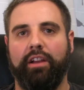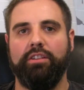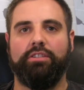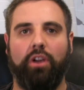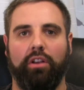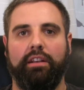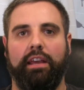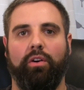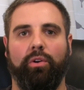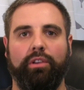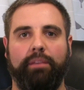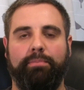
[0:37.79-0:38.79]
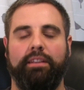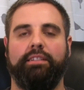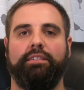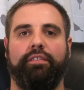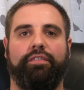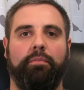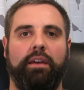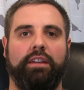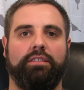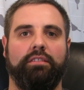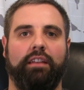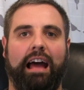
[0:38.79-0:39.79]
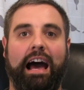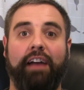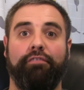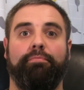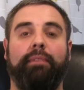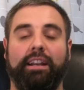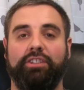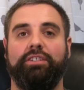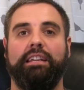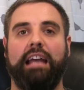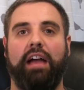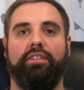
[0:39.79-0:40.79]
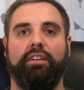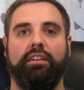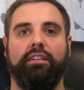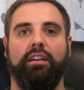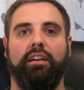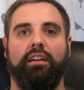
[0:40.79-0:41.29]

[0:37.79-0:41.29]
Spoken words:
consolidate all the pieces of information that I've managed to gather.